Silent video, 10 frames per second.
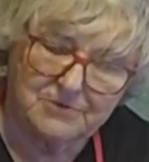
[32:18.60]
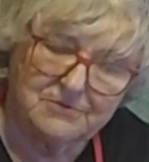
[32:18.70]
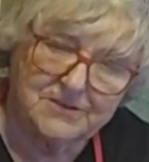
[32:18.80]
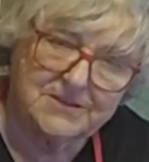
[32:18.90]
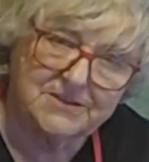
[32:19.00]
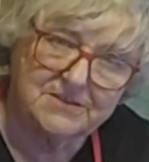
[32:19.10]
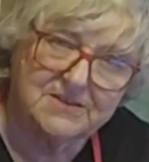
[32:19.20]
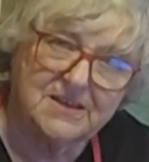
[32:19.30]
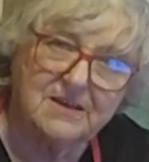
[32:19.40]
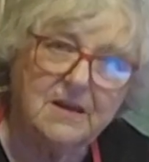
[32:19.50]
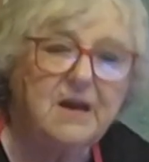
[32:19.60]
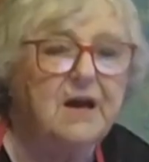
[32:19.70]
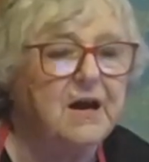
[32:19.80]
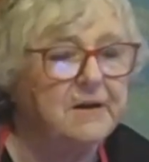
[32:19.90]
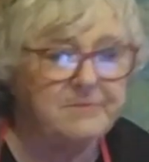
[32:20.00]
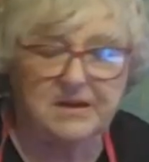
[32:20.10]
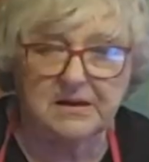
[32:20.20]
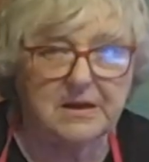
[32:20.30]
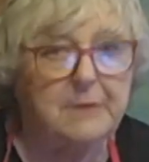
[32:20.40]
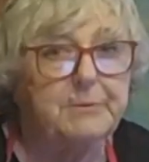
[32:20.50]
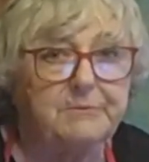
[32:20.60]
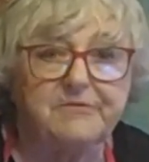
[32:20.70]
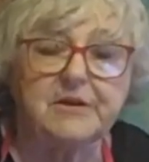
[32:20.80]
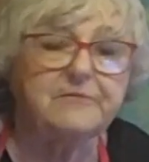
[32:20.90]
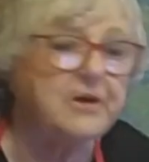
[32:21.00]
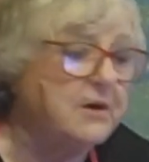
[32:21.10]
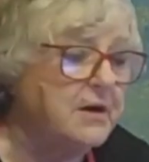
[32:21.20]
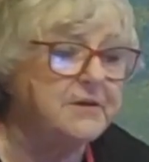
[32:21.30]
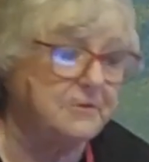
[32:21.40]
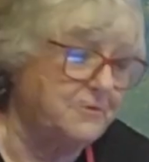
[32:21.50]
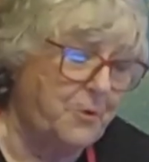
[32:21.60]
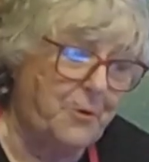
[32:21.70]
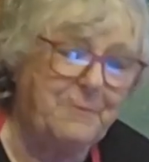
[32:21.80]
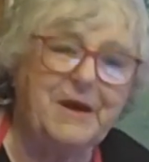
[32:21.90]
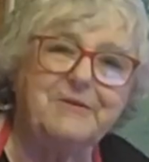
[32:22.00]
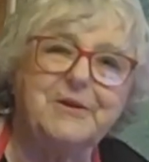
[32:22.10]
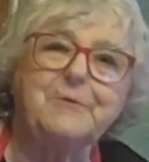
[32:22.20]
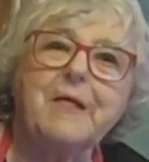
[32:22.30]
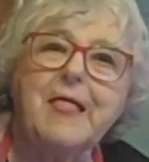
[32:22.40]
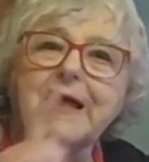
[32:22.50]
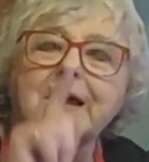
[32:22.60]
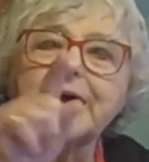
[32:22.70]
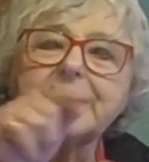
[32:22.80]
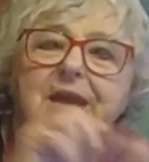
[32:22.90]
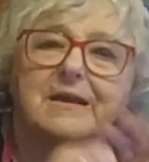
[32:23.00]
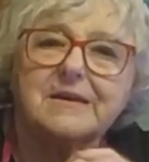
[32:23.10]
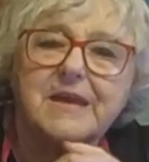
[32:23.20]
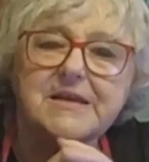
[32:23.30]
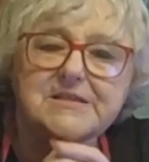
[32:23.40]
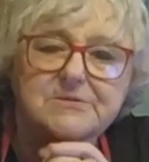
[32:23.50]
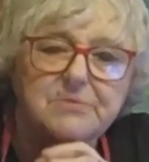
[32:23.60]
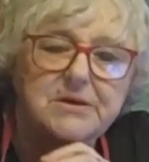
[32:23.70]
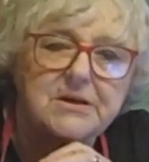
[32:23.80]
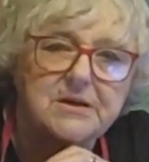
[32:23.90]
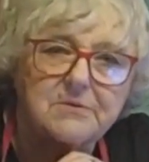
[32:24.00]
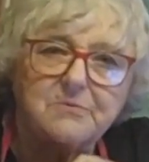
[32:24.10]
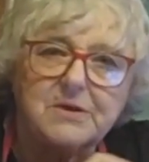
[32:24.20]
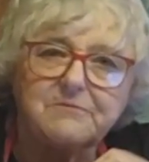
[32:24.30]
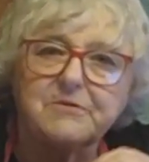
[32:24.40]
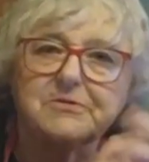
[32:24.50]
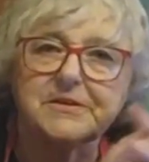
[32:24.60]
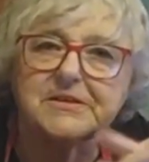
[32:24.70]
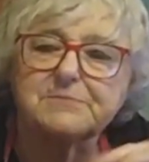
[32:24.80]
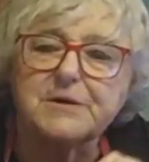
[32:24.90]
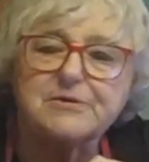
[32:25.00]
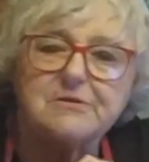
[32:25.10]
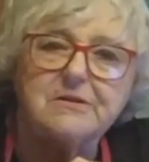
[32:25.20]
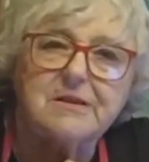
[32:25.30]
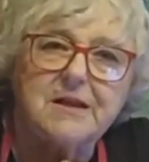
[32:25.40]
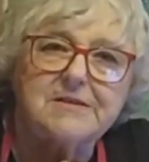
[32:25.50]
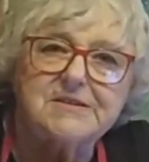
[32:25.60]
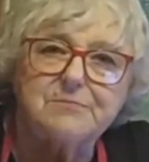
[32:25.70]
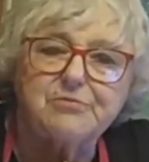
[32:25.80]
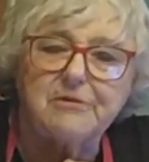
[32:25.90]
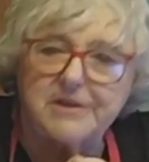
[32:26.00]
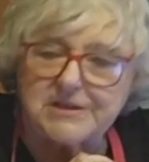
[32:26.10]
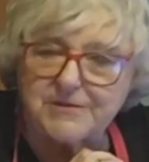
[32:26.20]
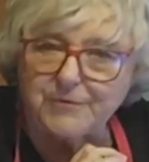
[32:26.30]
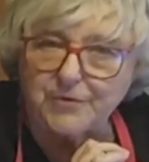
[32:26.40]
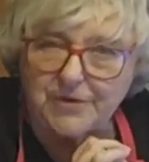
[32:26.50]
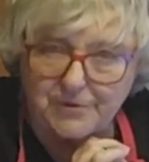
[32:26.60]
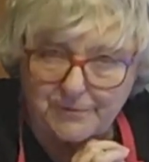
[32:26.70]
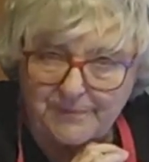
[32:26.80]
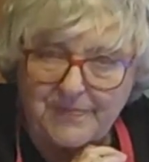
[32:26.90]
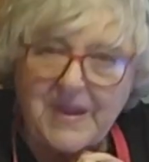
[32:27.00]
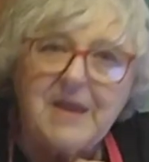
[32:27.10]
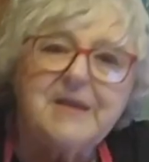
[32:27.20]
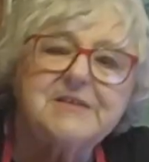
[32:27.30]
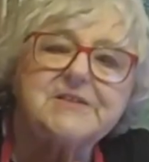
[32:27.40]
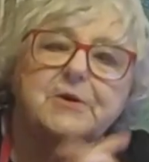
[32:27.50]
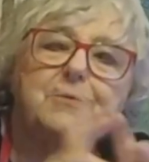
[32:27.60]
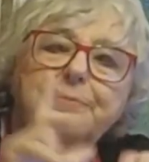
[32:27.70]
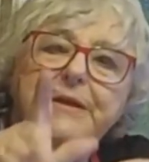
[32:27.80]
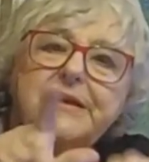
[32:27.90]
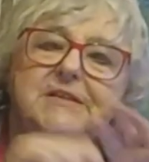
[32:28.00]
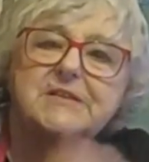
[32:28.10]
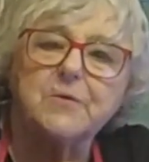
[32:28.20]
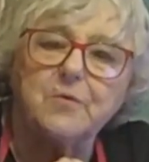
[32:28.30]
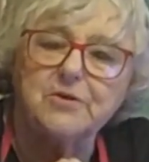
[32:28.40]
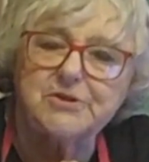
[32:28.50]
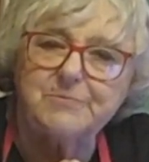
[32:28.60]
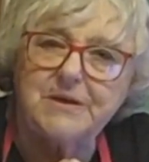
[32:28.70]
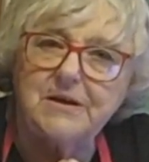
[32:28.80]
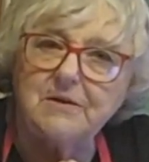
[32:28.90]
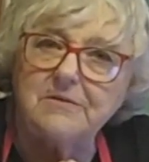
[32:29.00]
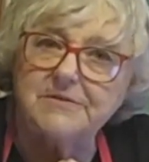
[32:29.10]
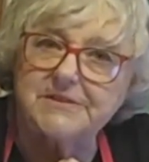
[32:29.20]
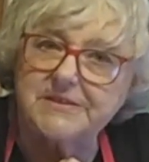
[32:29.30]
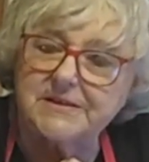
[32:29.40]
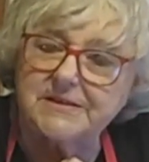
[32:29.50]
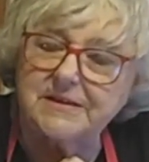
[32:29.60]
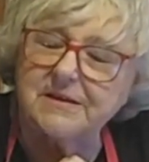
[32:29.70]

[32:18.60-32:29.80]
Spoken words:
social distancing. I'm getting cabin fever. I don't know about you. And next week, we've got a special surprise for you. So please watch me on